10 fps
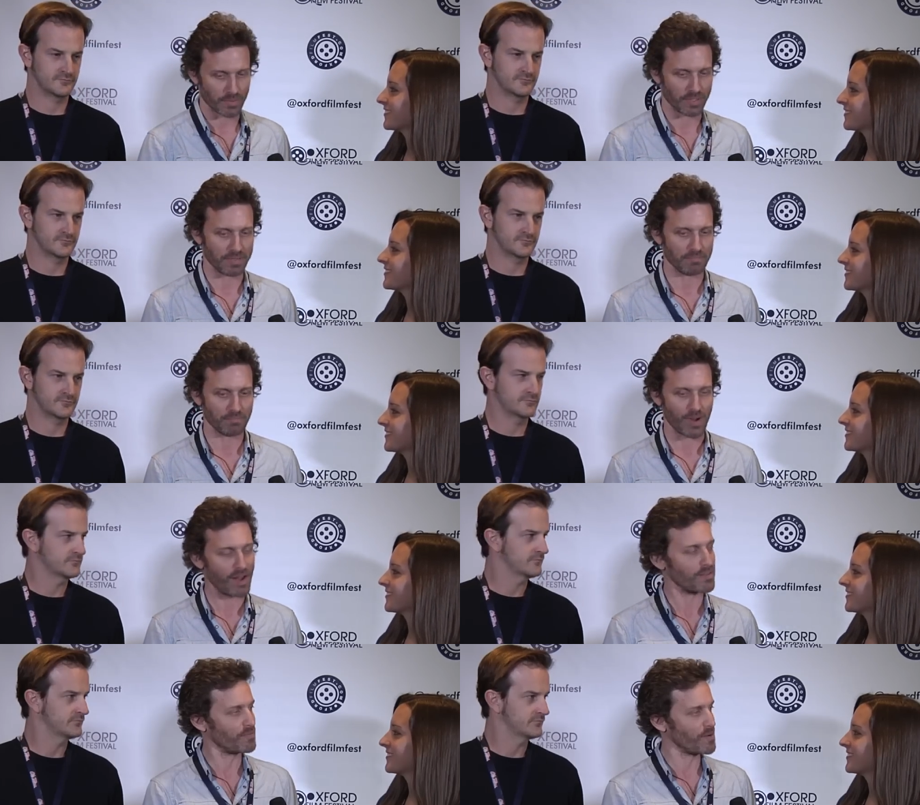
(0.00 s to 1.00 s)
Speaker 1: really proud
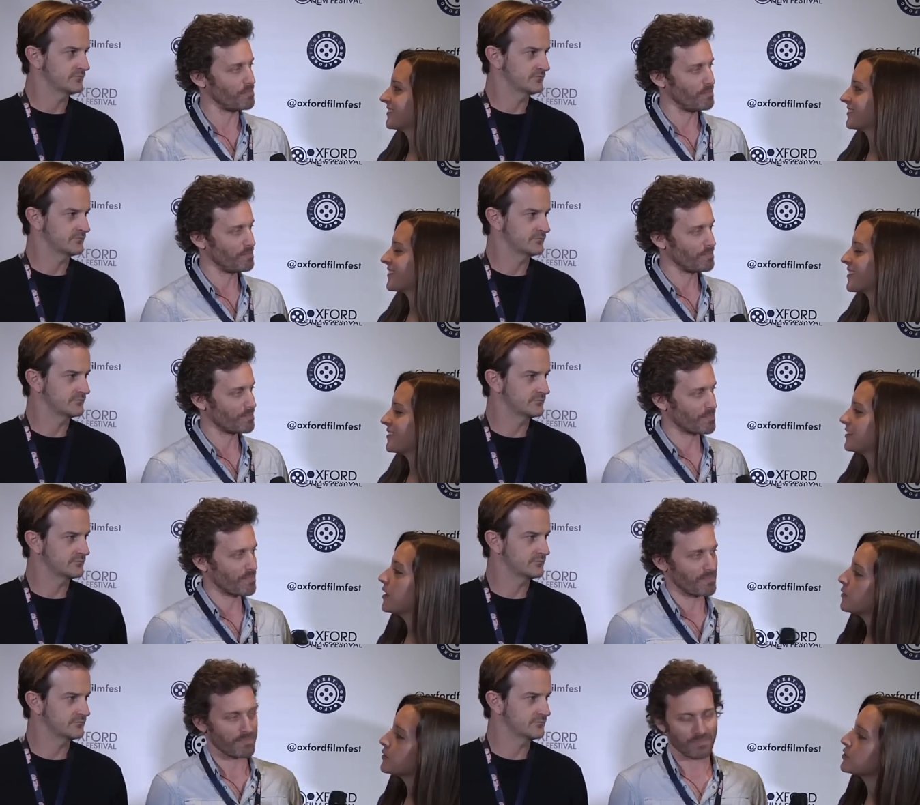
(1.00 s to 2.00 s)
of the film.
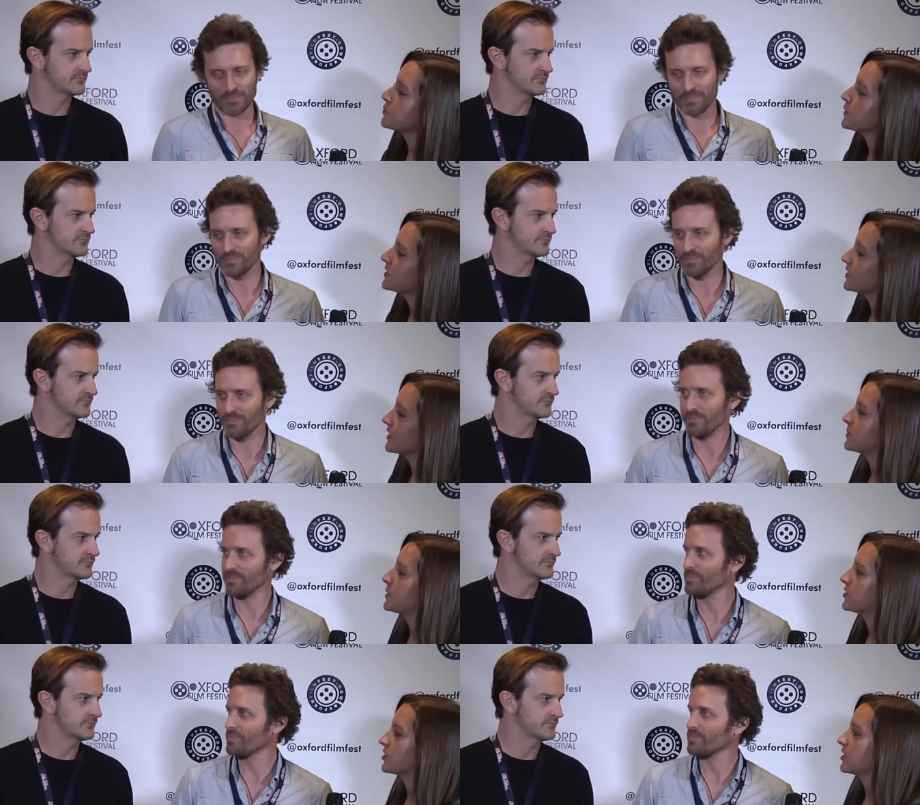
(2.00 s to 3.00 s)
Richard, what is it like to be
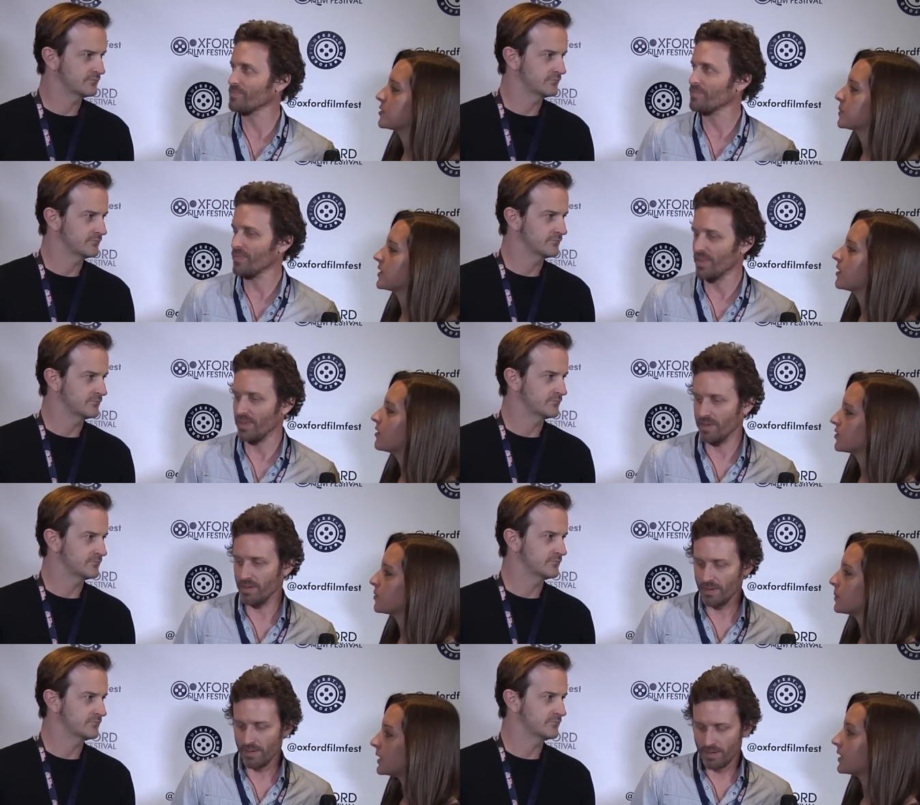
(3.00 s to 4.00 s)
a judge, but then also
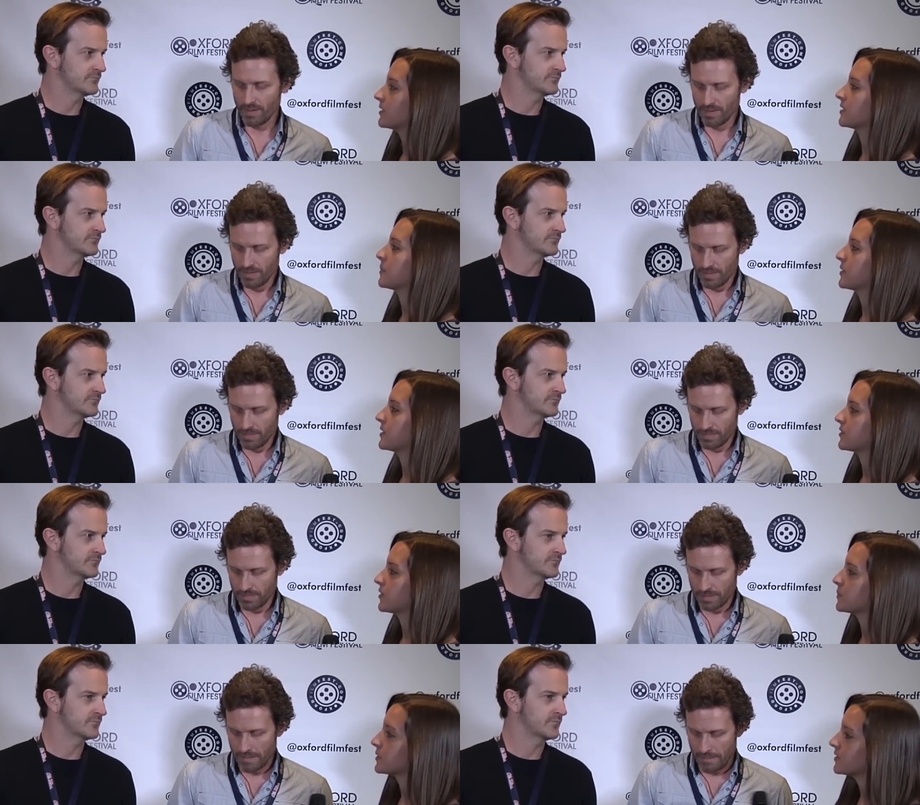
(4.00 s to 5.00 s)
be in some of these
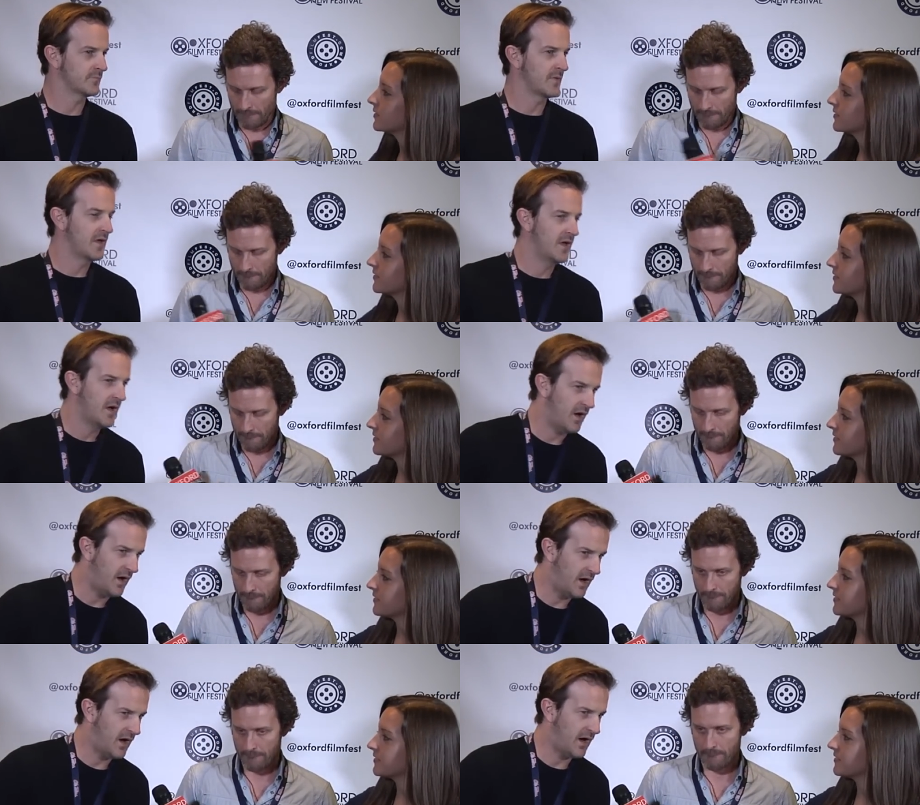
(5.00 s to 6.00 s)
films?
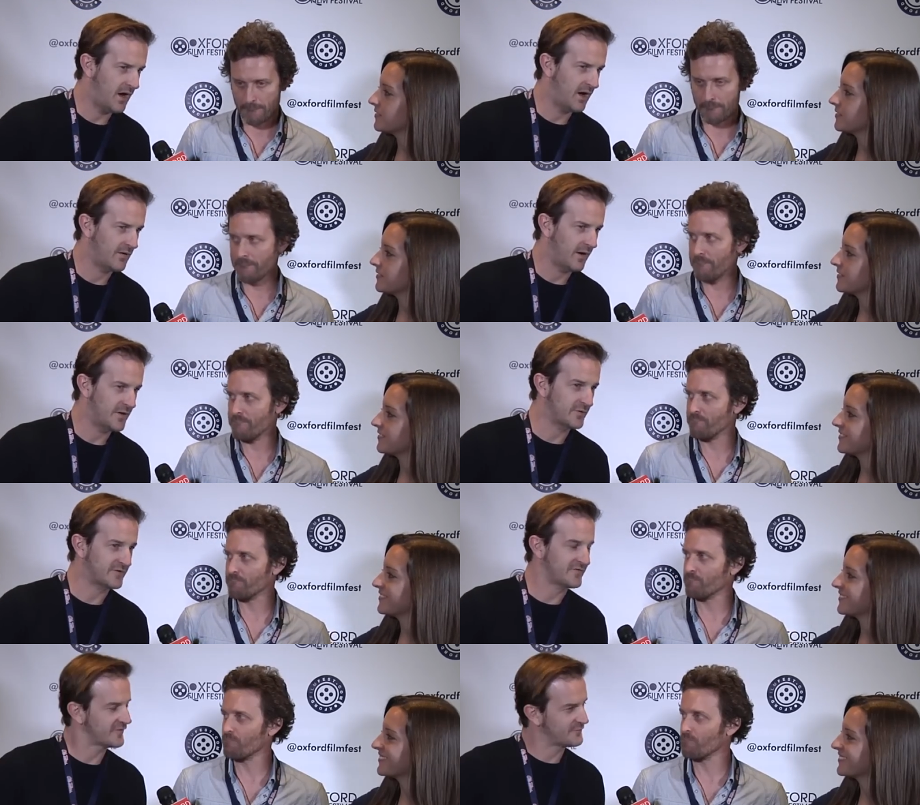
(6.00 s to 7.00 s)
Speaker 2: Ah, I don't get to
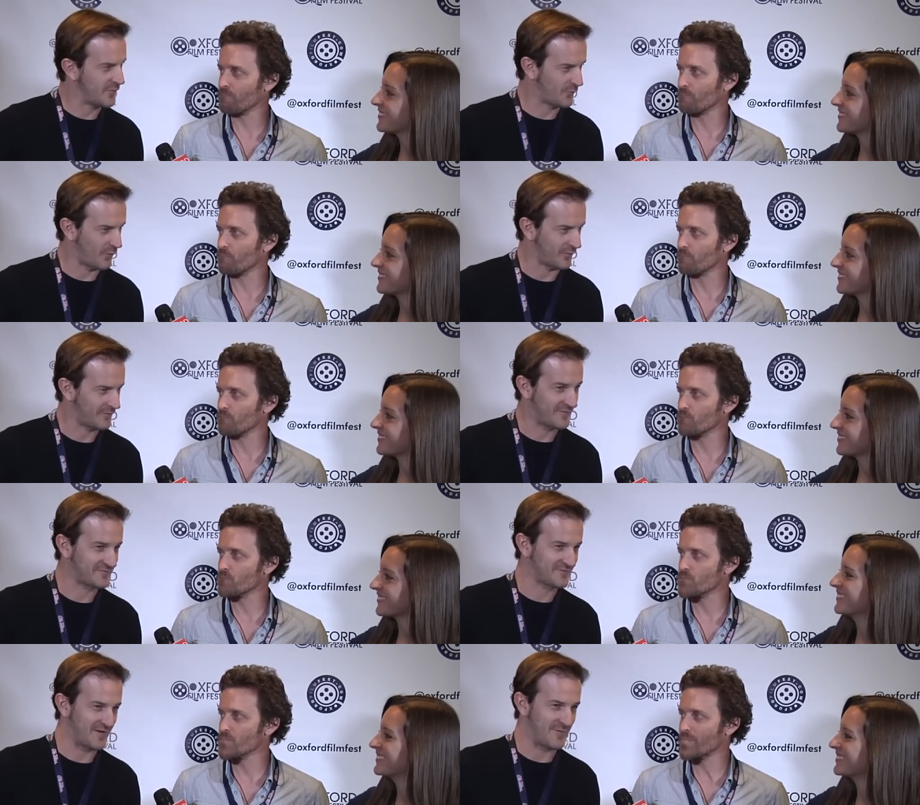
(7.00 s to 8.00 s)
judge my own work, and that's a
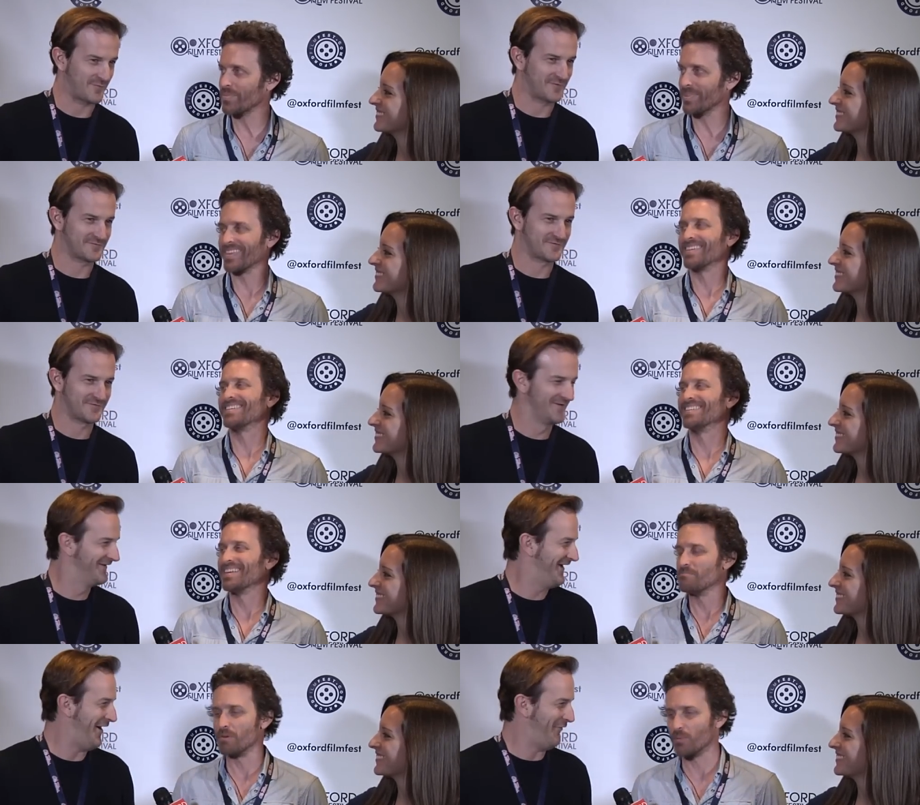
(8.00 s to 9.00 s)
shame because.
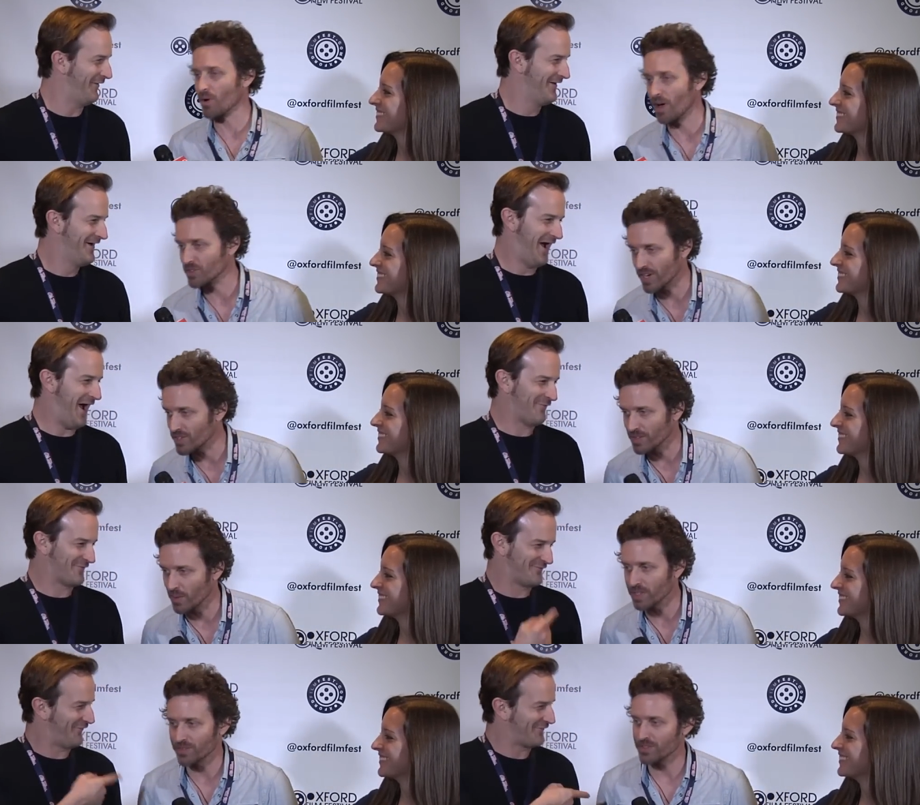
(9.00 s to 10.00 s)
But we're all judging. I would
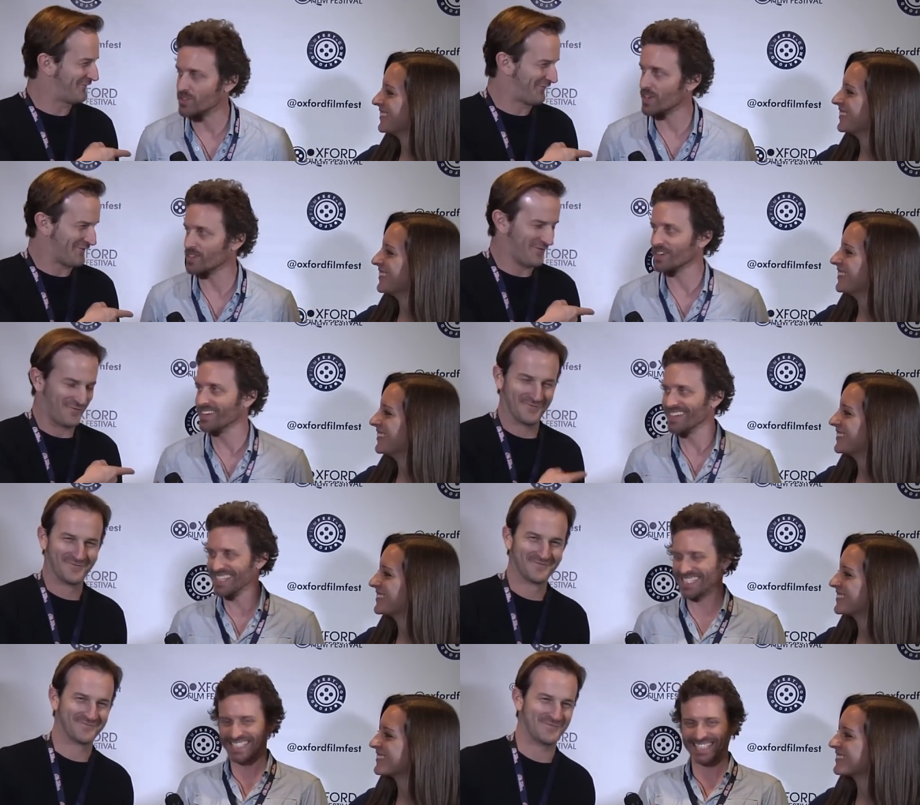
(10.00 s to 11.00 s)
have voted for your
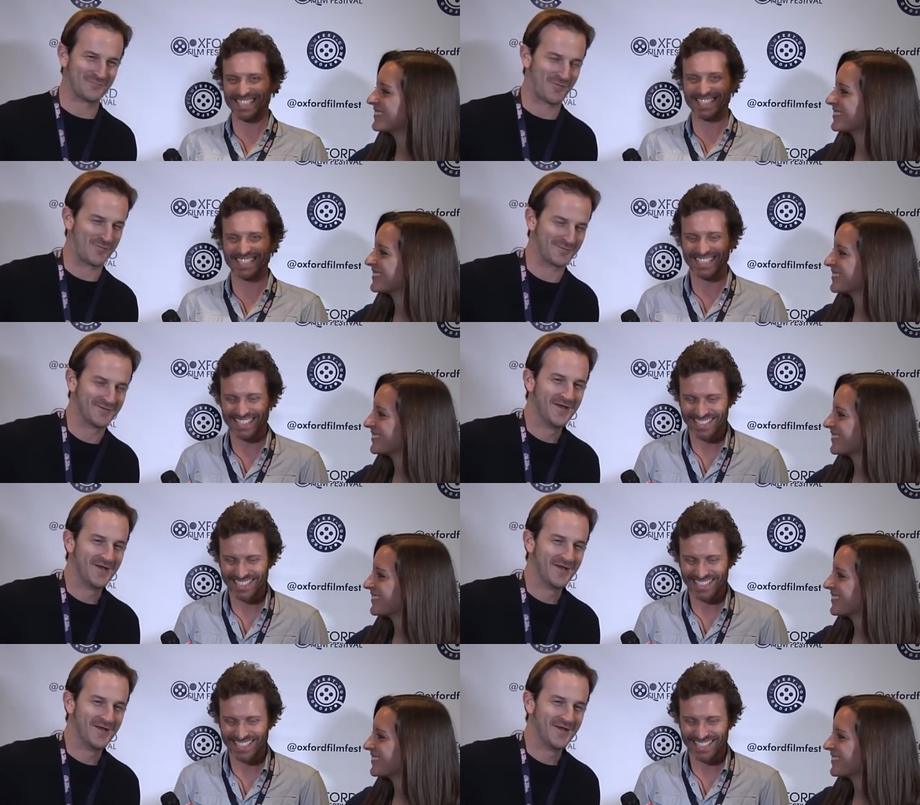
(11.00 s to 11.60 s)
film probably